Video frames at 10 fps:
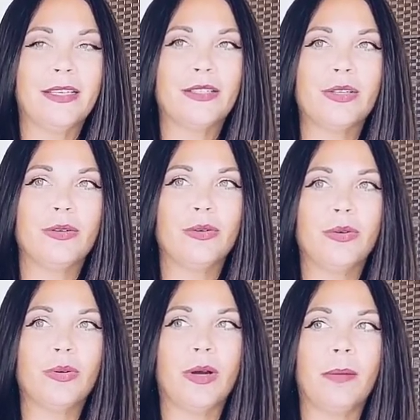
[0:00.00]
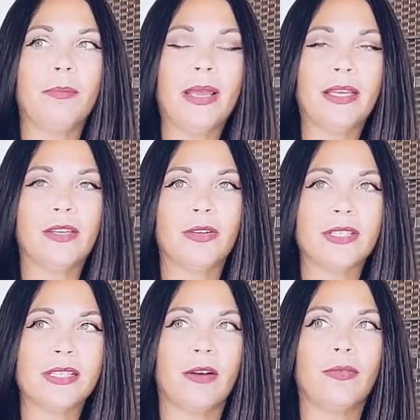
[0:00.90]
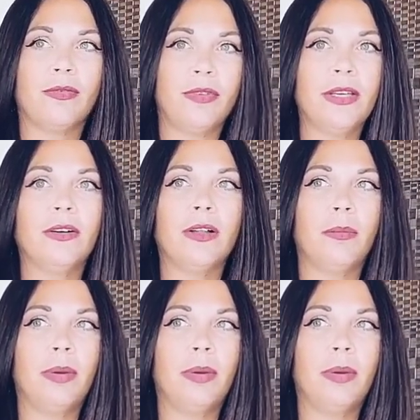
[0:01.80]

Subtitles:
to make yourself feel